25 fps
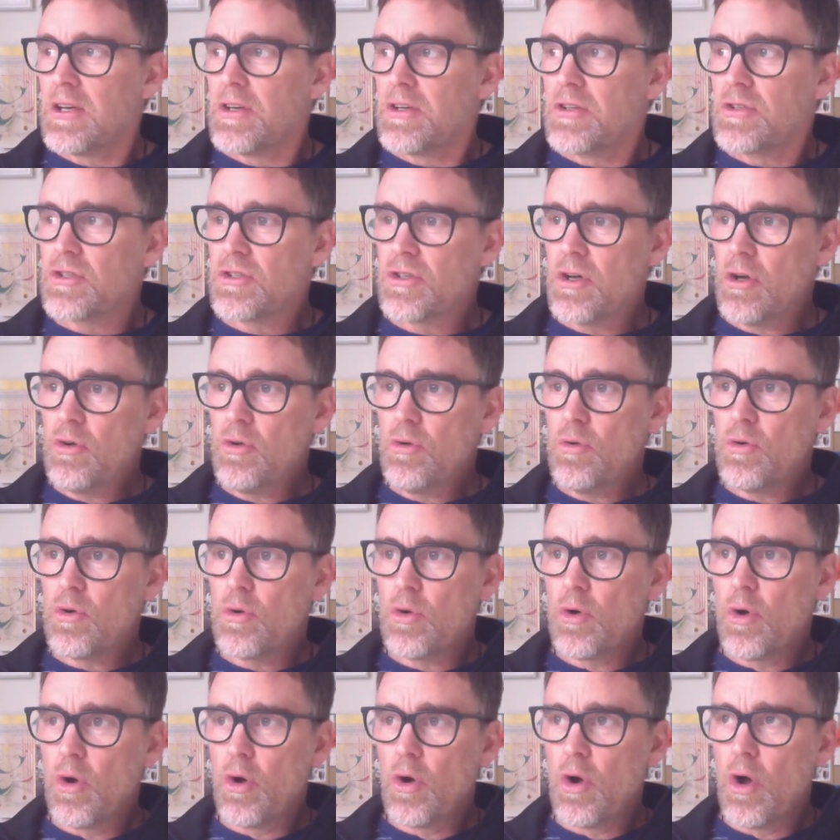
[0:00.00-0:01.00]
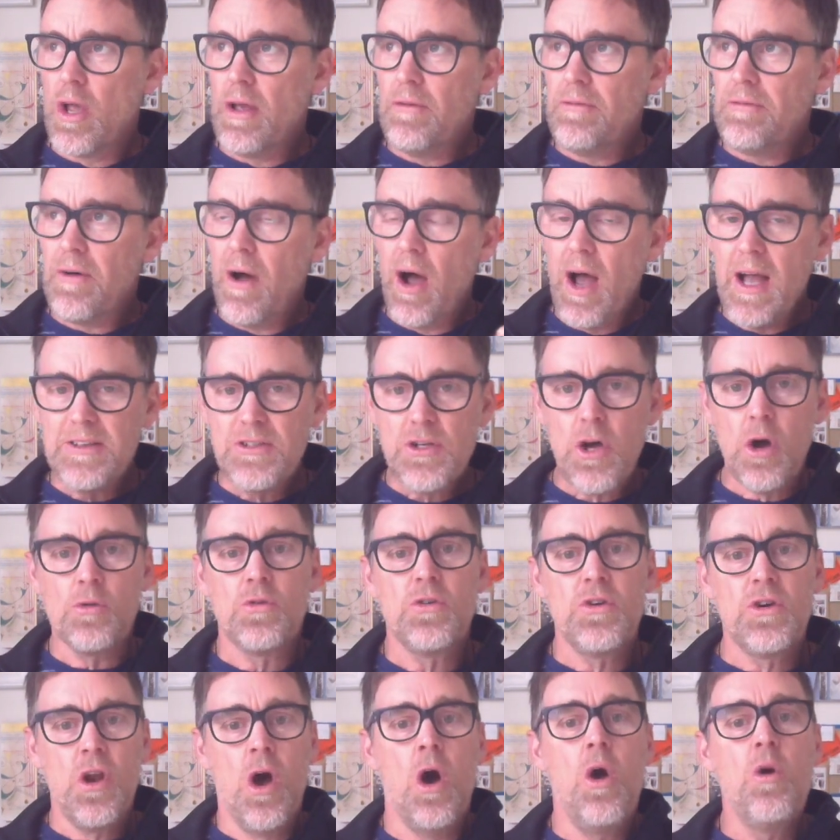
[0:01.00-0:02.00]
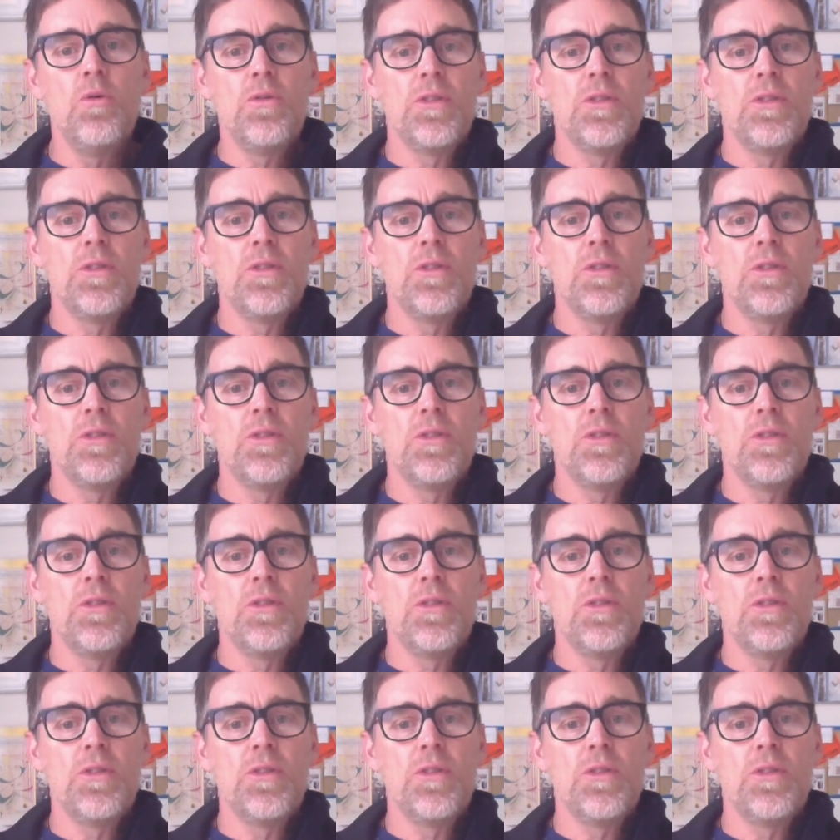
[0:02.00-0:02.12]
So if I don't know